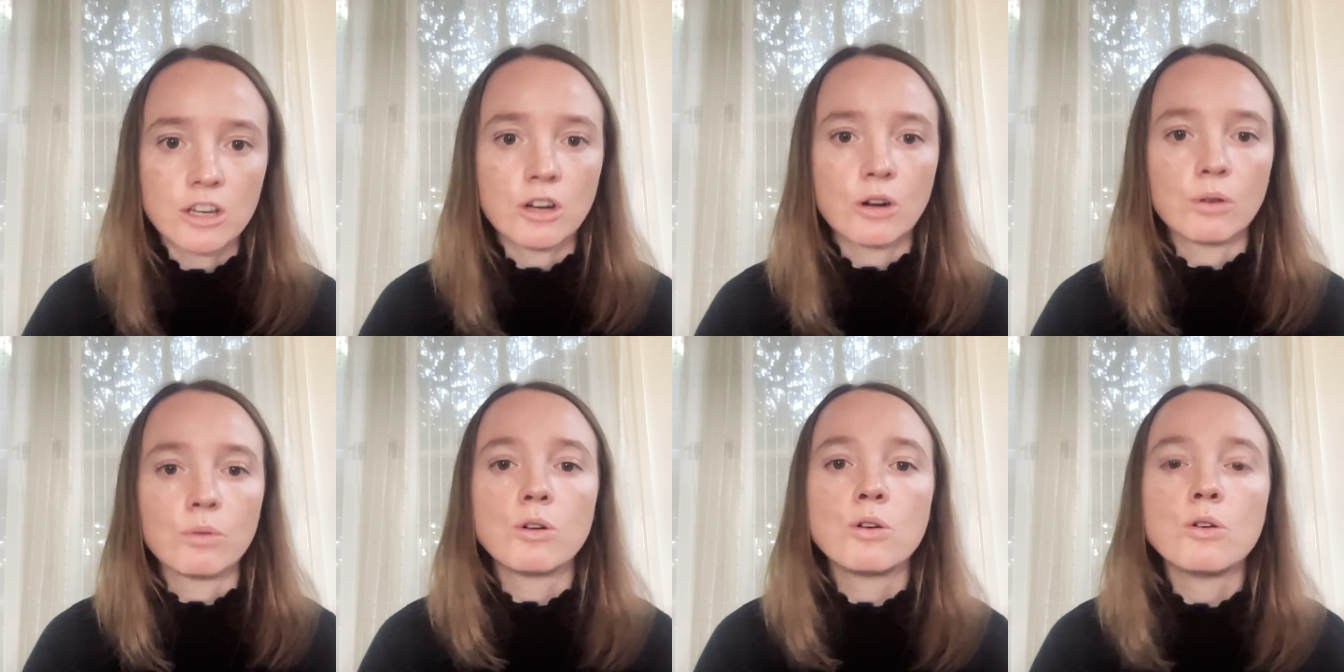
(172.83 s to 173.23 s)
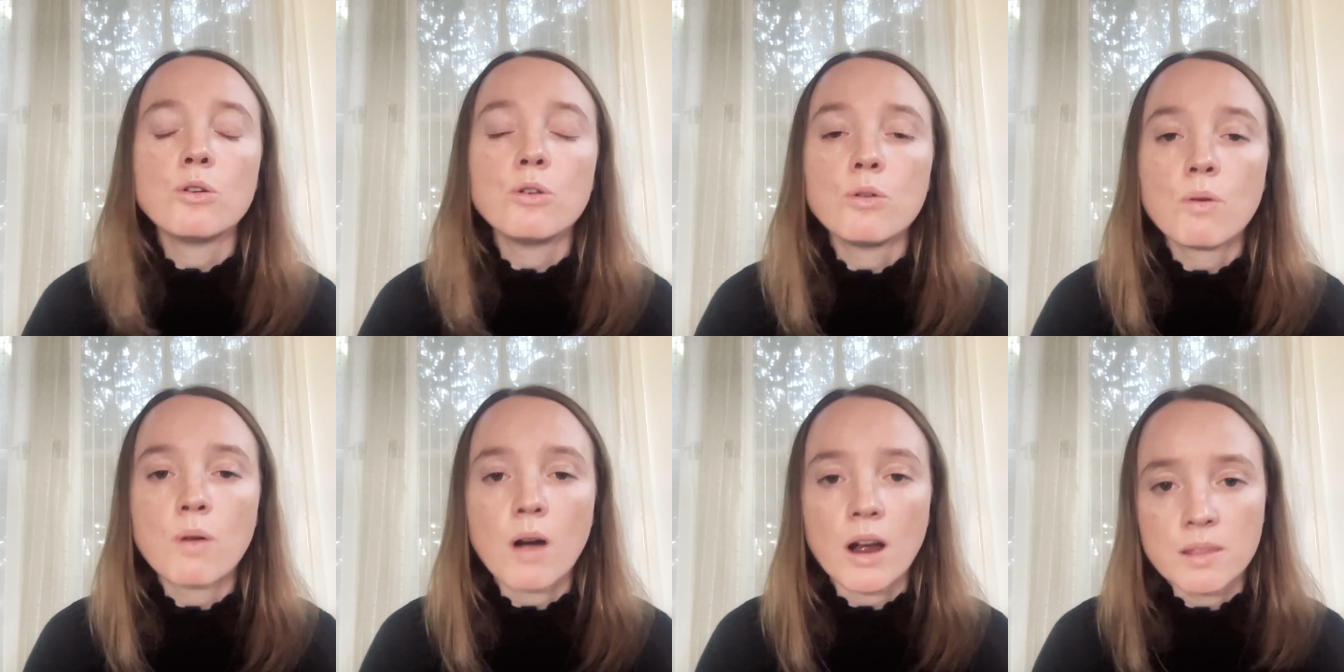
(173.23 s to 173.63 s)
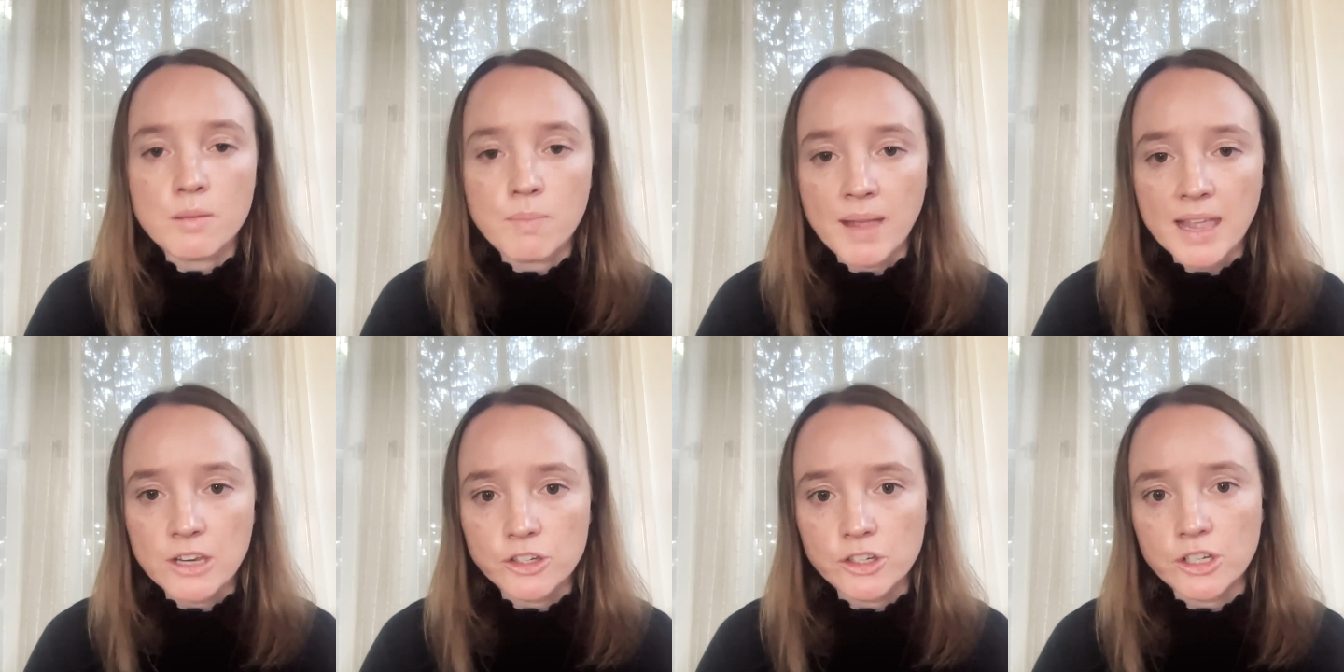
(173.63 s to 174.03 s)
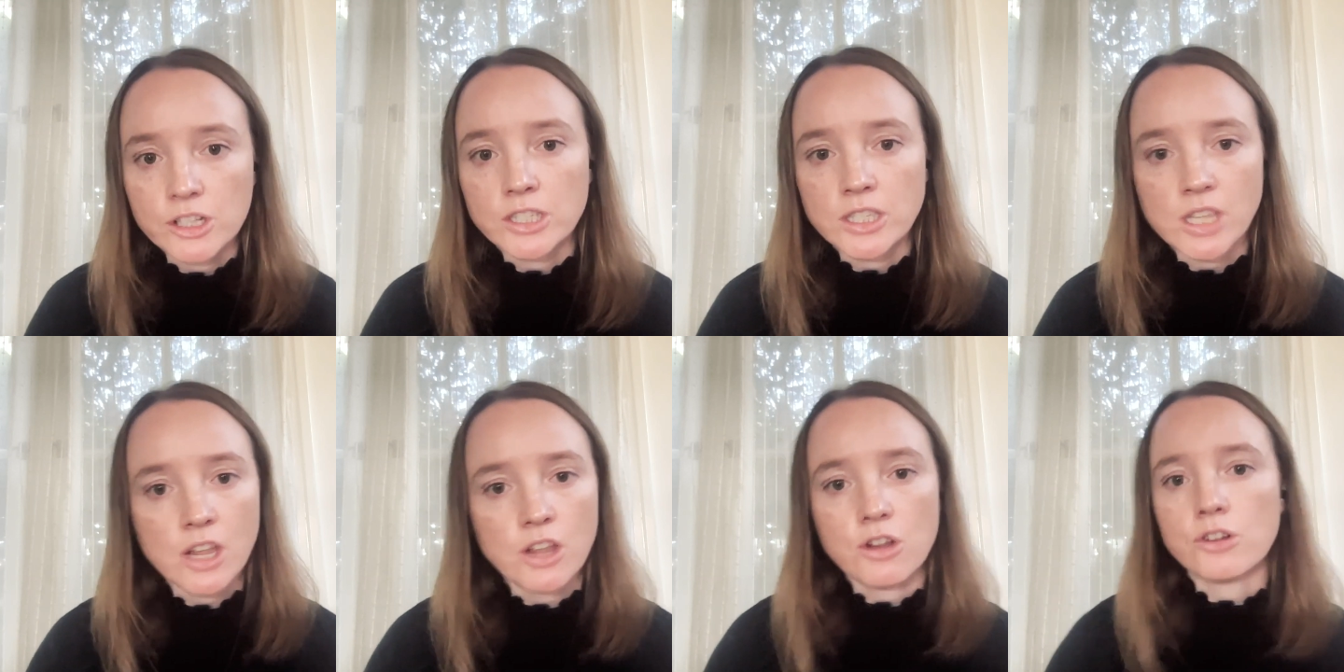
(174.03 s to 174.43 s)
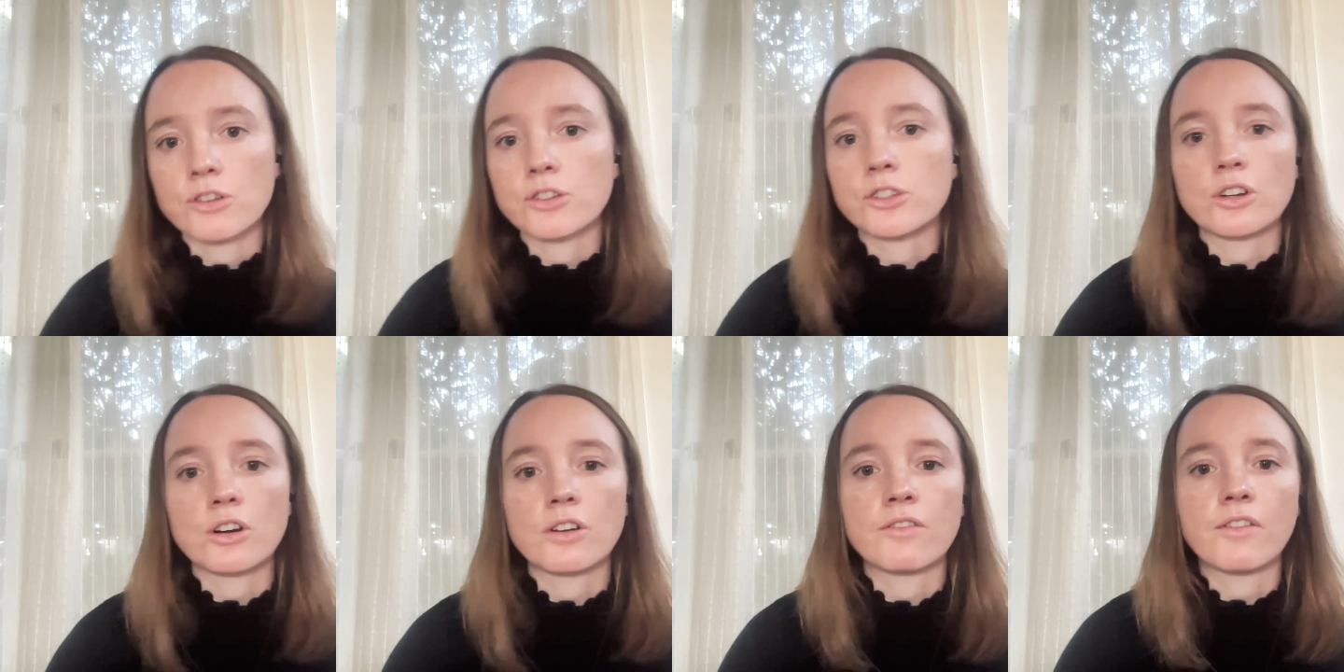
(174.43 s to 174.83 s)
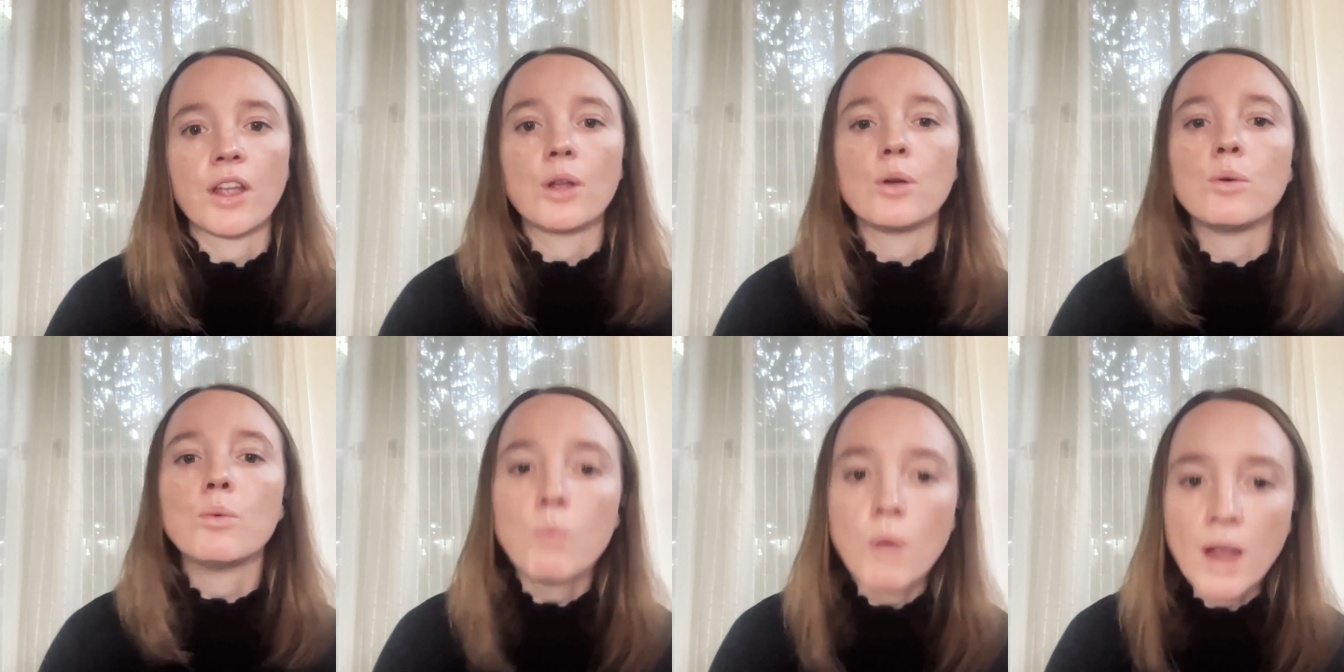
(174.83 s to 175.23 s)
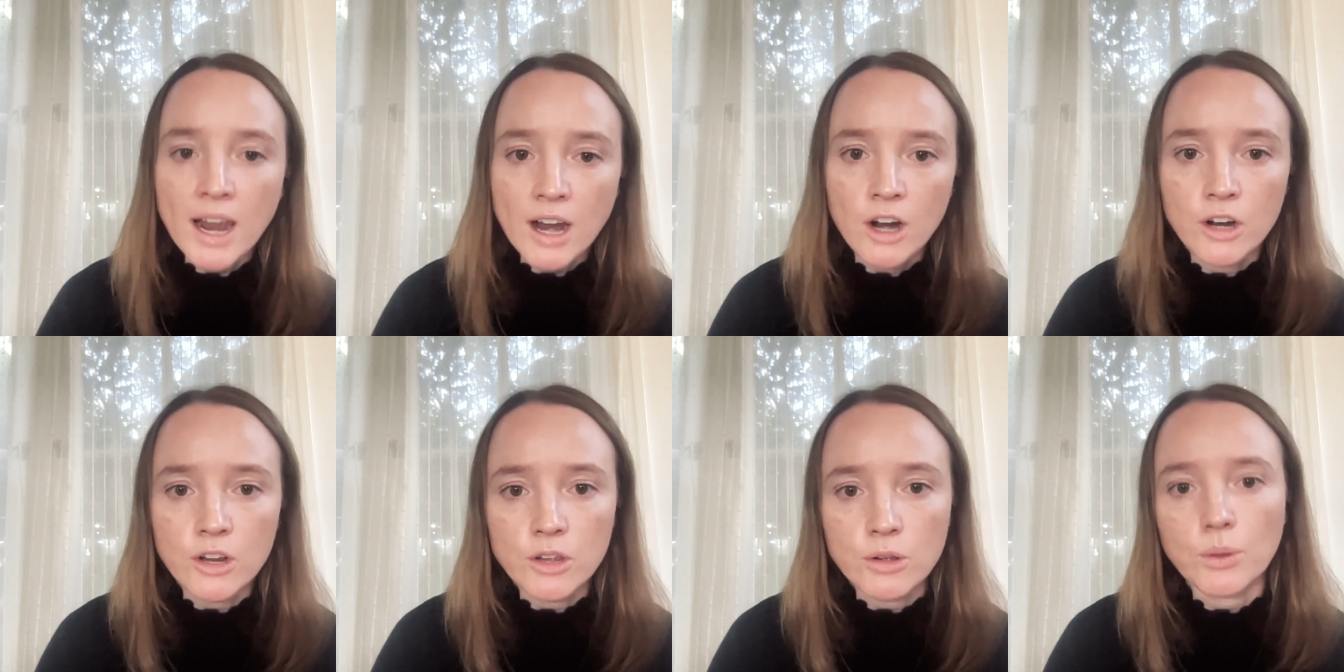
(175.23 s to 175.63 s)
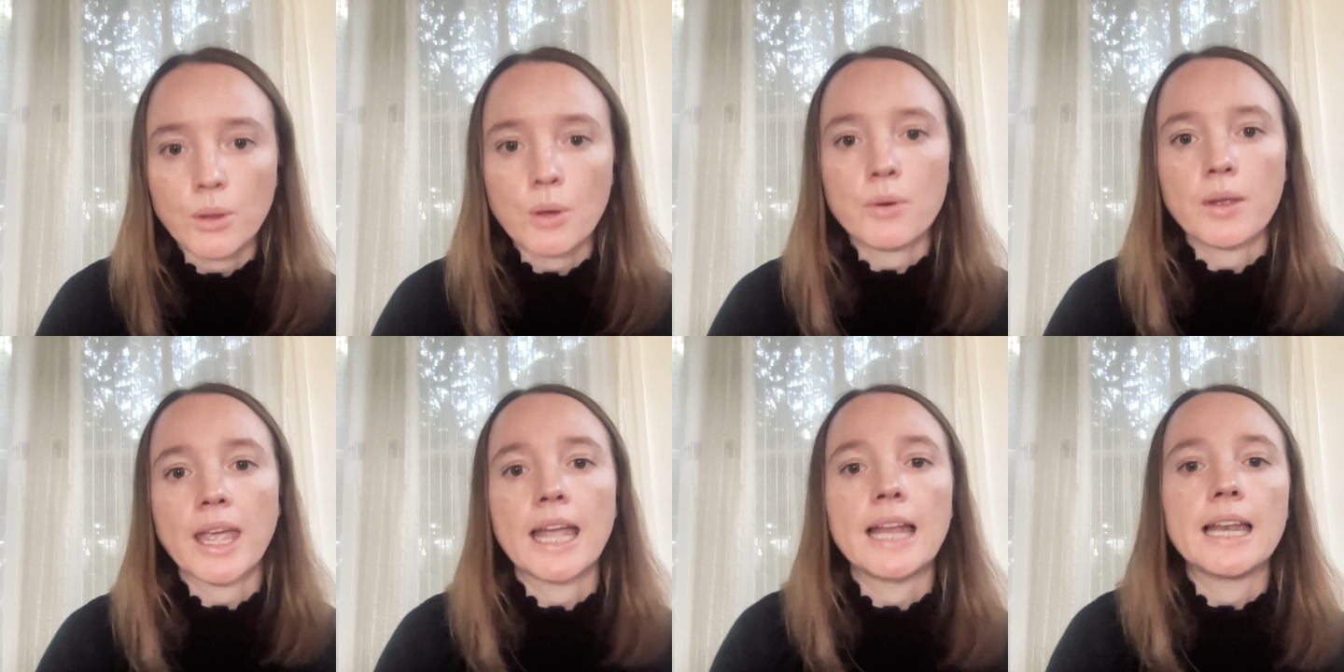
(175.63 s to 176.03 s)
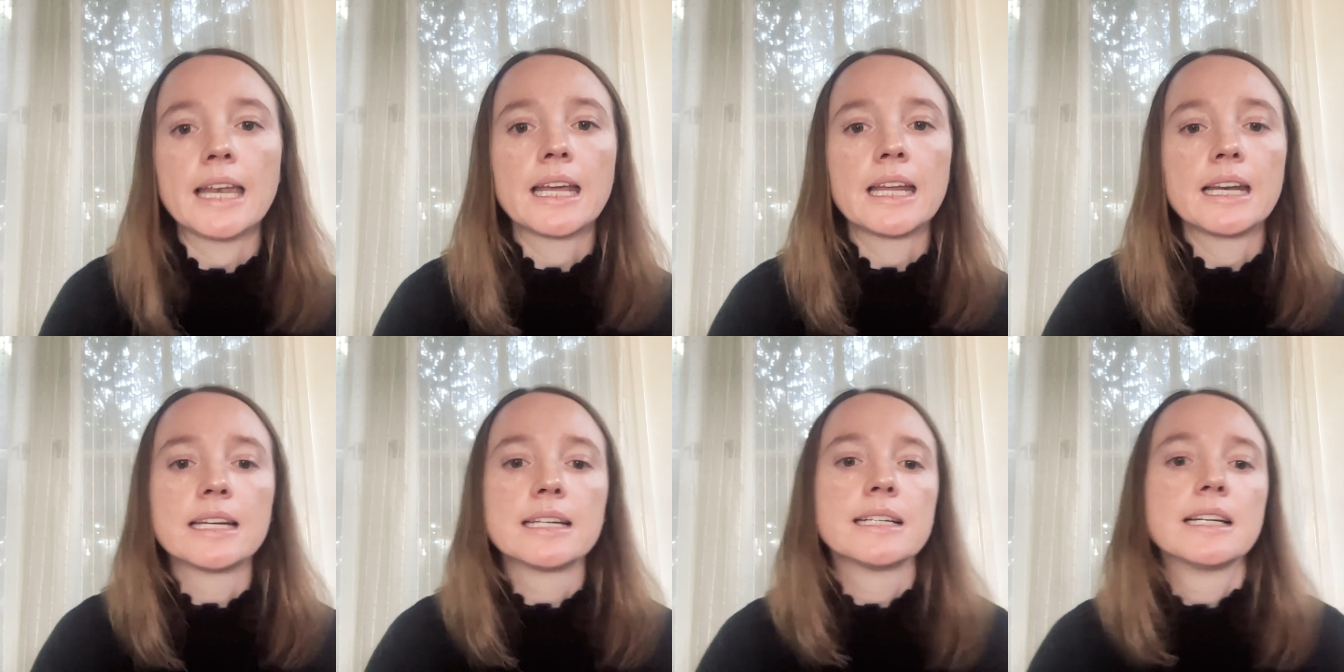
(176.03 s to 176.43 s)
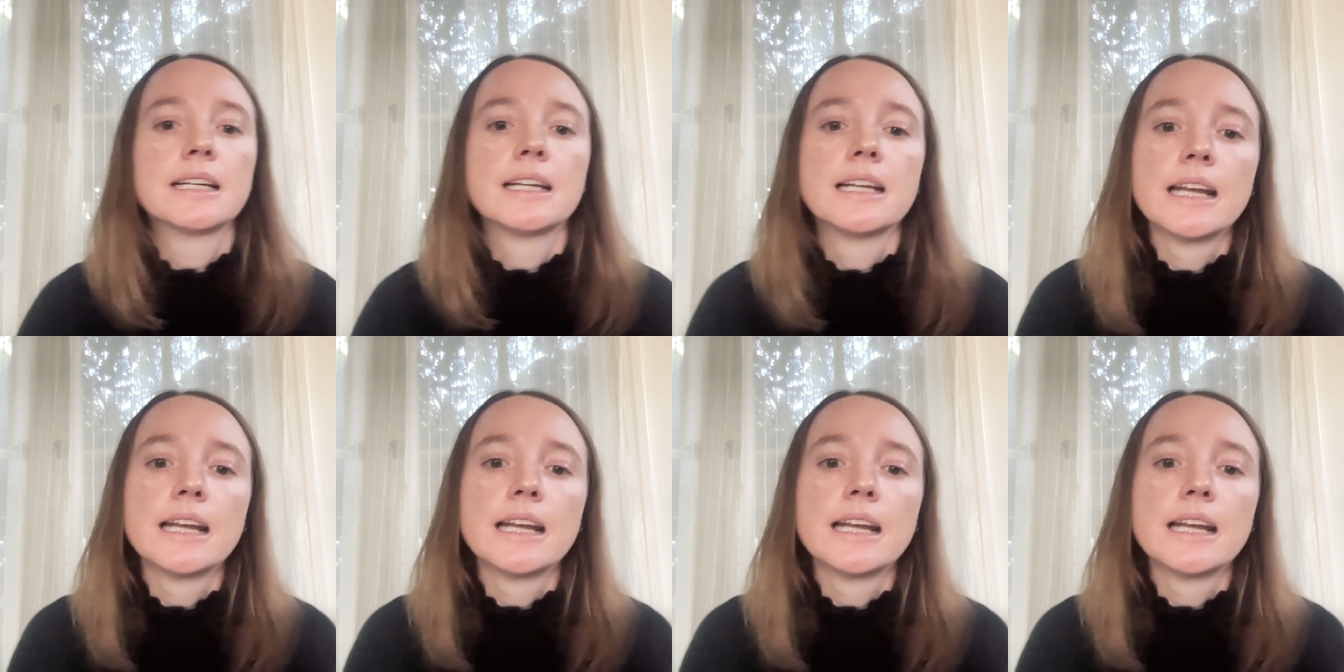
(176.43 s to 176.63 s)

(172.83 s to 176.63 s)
You know, who are the patients that you're serving? Where are you located?